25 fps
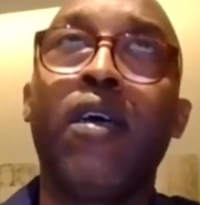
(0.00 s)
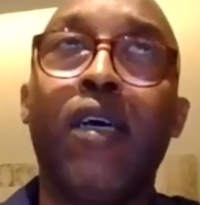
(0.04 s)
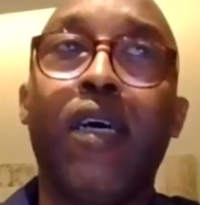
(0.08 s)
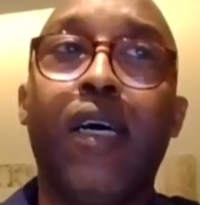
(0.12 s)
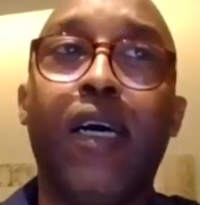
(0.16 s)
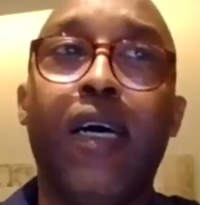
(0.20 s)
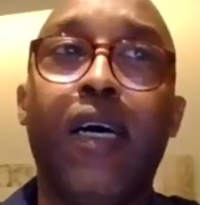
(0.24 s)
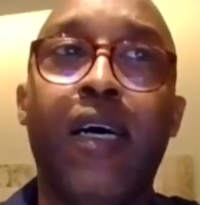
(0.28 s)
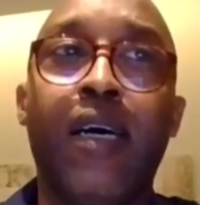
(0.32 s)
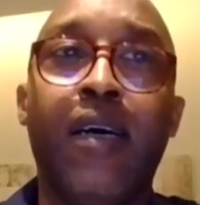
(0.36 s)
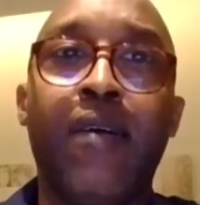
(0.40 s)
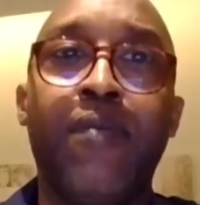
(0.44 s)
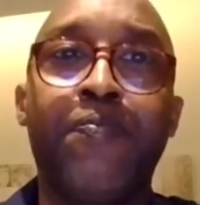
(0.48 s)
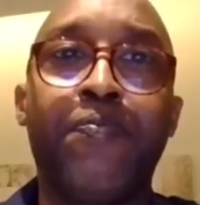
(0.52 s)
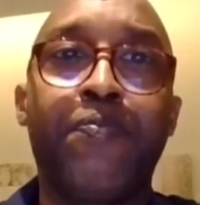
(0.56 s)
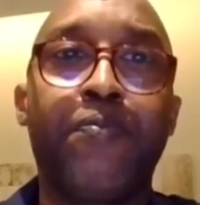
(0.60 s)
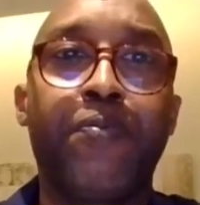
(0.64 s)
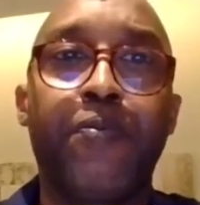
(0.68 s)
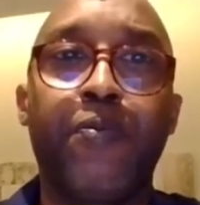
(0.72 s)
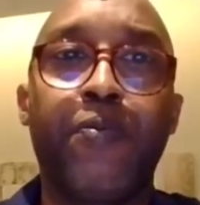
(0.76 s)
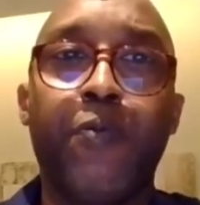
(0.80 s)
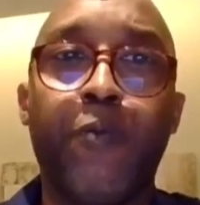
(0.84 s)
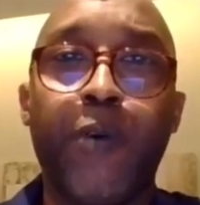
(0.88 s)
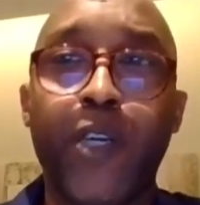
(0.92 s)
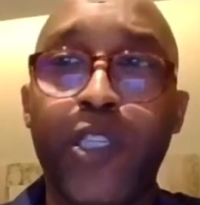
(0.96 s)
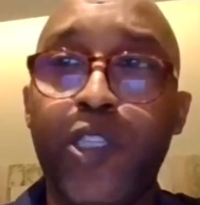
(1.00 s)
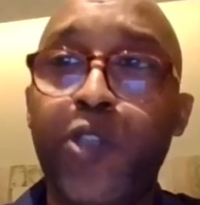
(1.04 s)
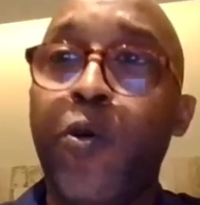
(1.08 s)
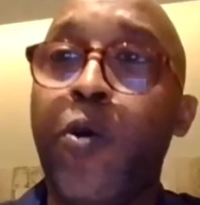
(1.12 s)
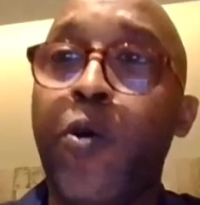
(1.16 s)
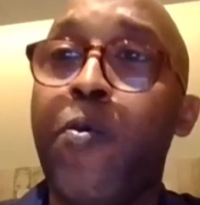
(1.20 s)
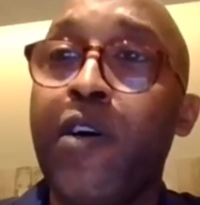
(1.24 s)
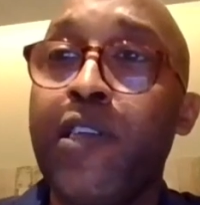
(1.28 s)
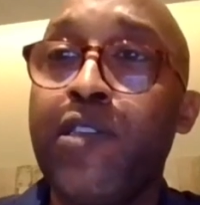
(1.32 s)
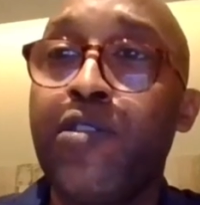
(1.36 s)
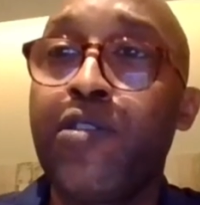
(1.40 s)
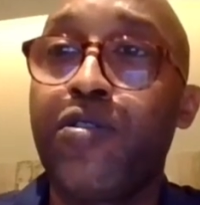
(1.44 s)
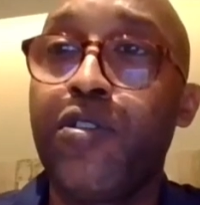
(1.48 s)
what do we
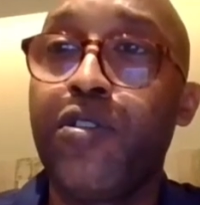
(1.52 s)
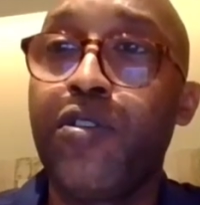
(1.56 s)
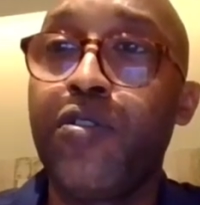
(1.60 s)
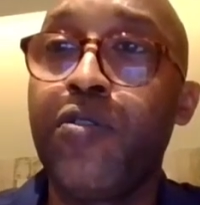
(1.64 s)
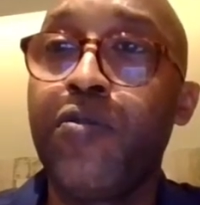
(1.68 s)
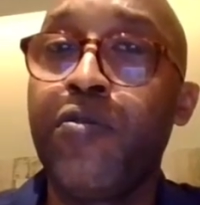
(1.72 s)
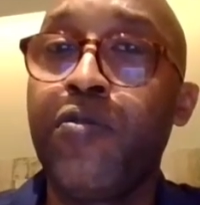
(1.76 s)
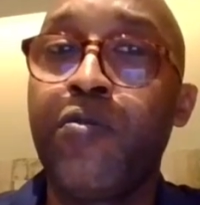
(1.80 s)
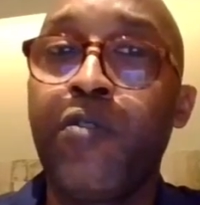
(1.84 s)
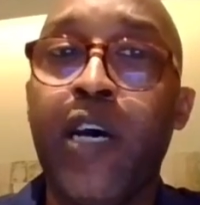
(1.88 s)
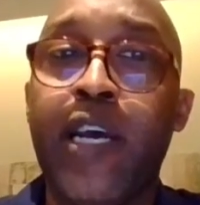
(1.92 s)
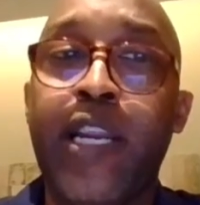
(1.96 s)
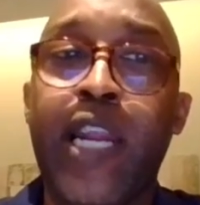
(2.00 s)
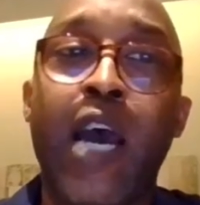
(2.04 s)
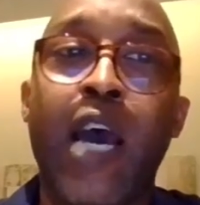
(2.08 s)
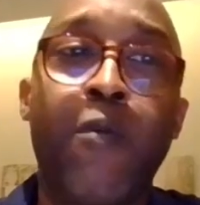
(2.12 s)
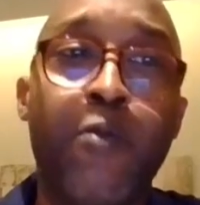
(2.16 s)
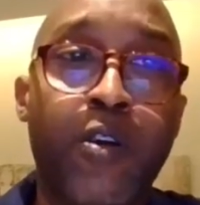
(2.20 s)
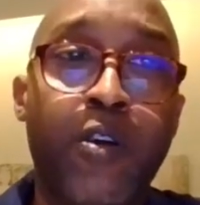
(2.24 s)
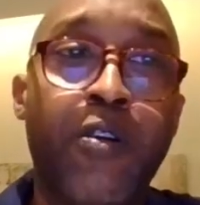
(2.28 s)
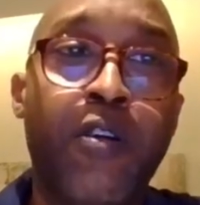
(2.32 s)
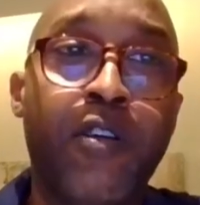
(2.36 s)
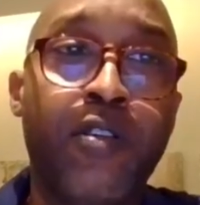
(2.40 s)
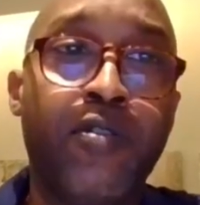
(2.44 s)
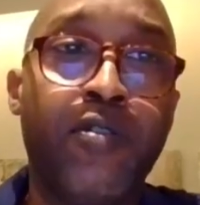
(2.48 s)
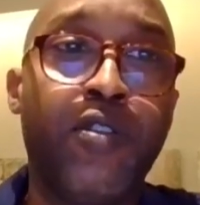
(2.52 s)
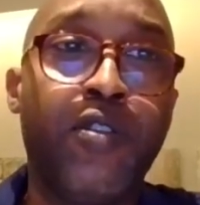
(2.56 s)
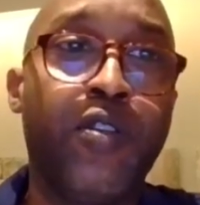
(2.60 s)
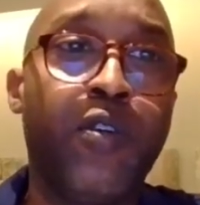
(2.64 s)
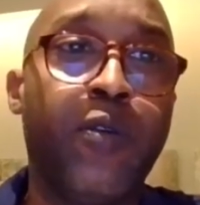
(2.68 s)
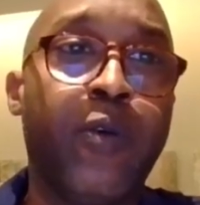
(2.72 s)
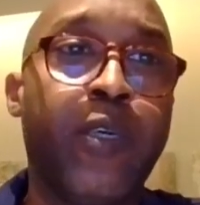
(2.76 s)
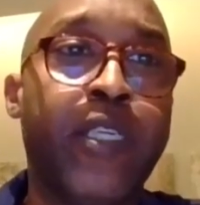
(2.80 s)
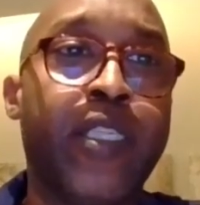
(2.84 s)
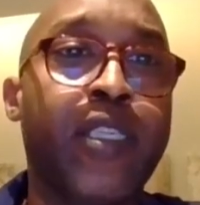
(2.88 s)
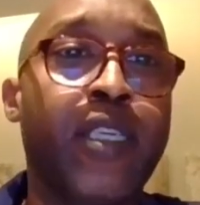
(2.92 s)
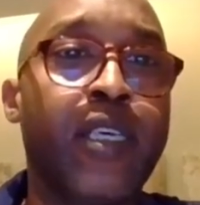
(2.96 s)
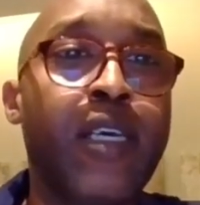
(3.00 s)
want to do and how are we going to do
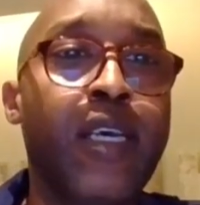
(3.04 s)
it?